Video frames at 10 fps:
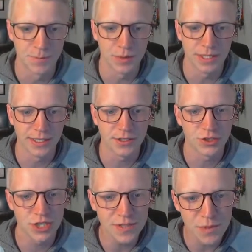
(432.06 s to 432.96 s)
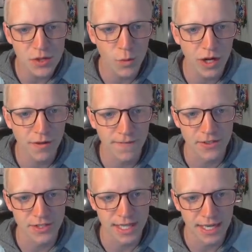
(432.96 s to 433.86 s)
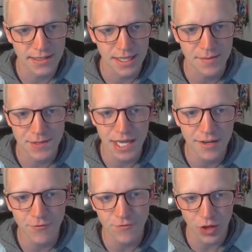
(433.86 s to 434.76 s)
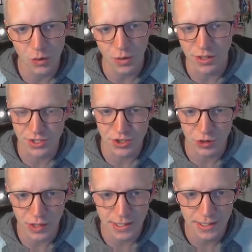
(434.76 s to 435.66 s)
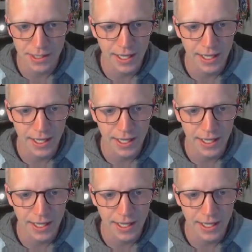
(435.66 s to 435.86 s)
but just be aware that there's data types int, float, and string,